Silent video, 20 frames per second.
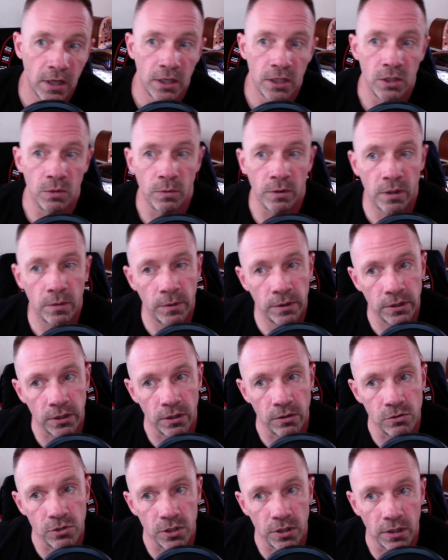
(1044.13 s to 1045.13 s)
your one on one
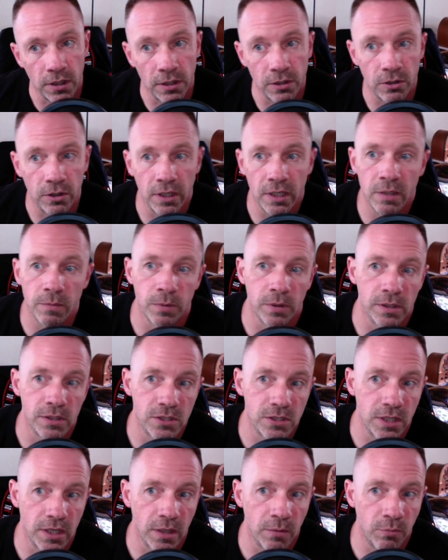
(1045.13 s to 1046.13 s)
coaching, and your independent
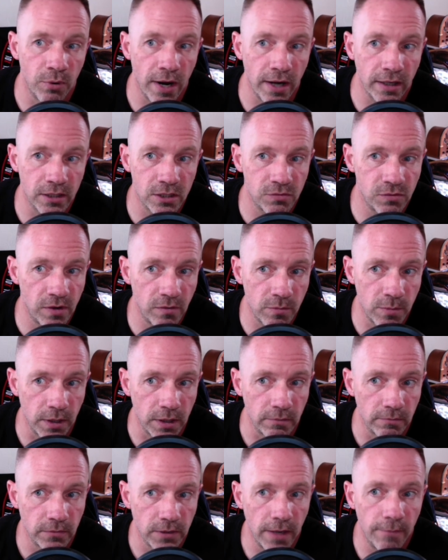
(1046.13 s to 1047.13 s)
study and practice for
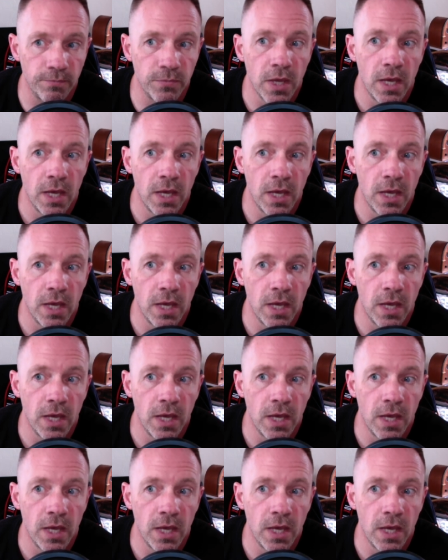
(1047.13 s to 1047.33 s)
Okay?